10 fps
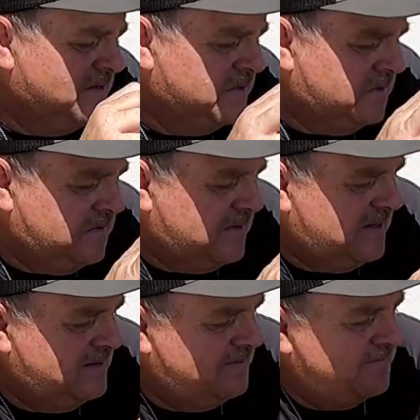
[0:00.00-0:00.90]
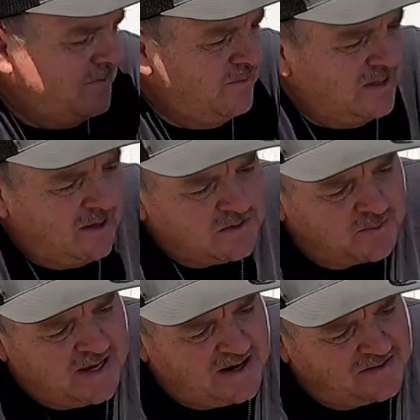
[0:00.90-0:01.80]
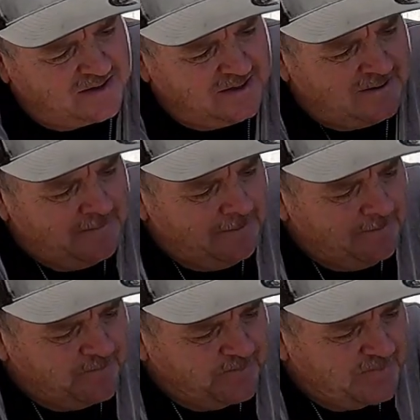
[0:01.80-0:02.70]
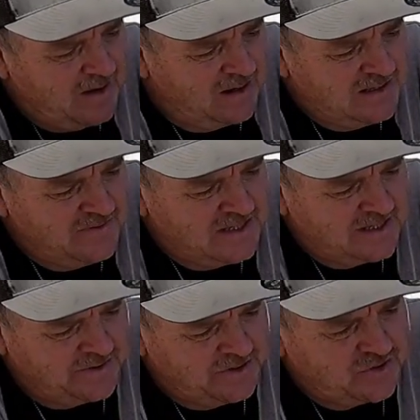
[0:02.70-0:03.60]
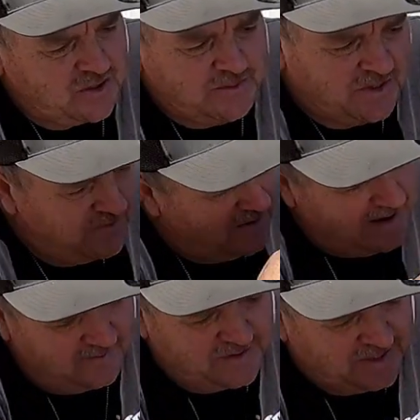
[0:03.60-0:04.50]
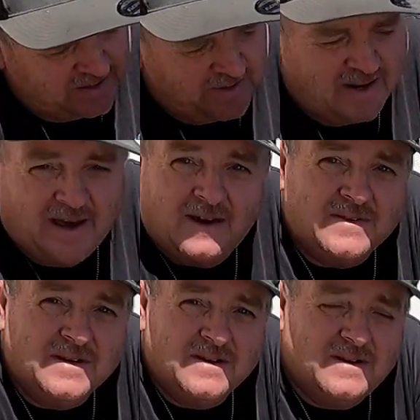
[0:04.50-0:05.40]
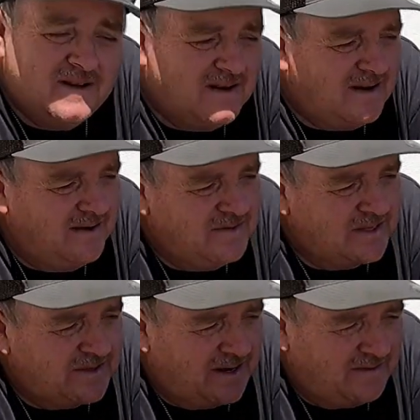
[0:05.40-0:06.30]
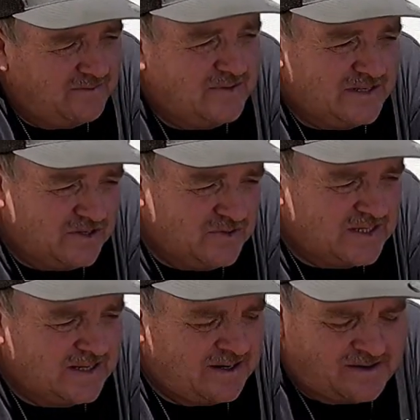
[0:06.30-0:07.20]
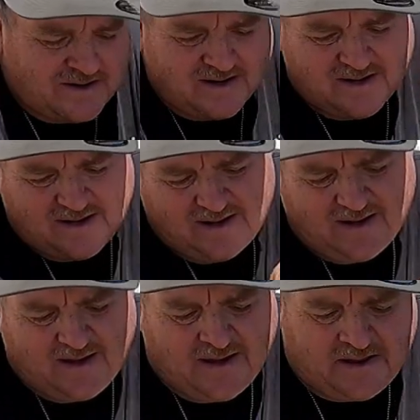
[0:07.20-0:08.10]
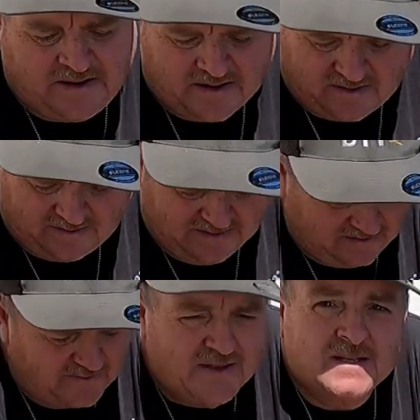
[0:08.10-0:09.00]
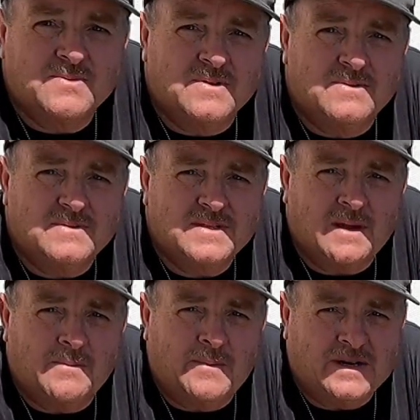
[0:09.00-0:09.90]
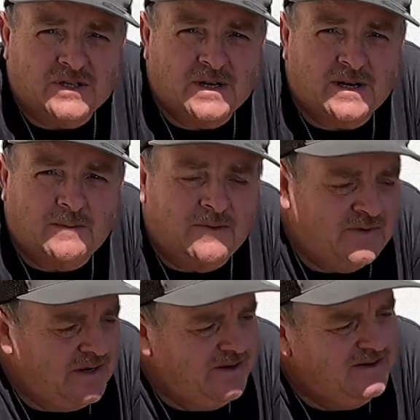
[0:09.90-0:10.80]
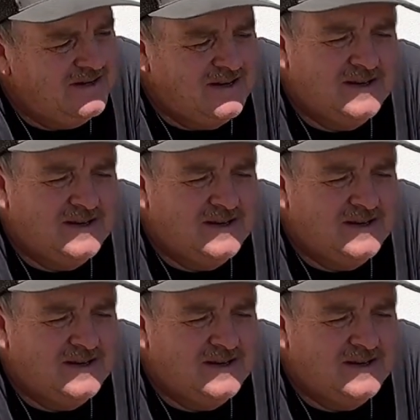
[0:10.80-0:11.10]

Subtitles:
So it really helps me out. I'll leave a link in the description for everything that I have here, everything that I will use in here. And well, thanks for stopping by and checking out my video.